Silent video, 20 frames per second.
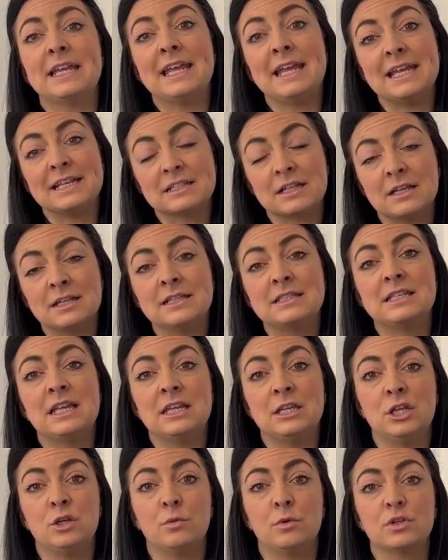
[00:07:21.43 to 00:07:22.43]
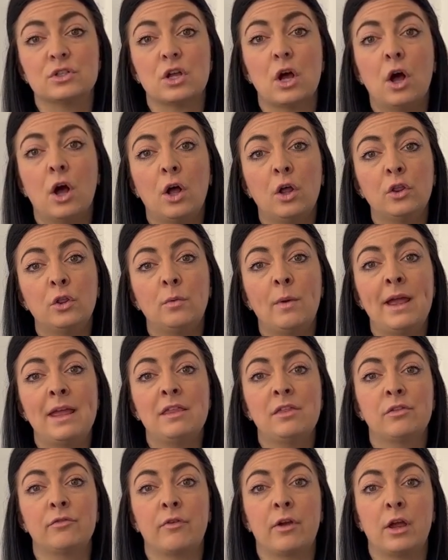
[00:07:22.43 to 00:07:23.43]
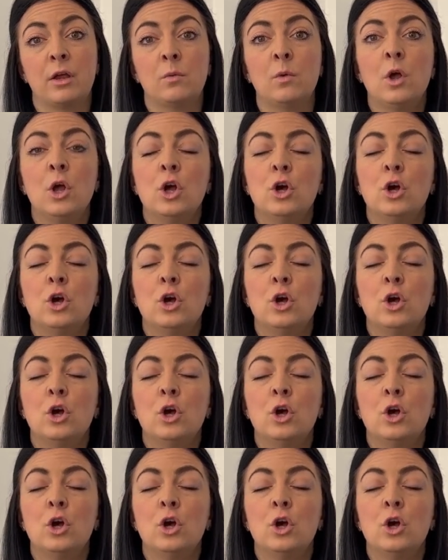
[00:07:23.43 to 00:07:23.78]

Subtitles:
it's continuous all the way through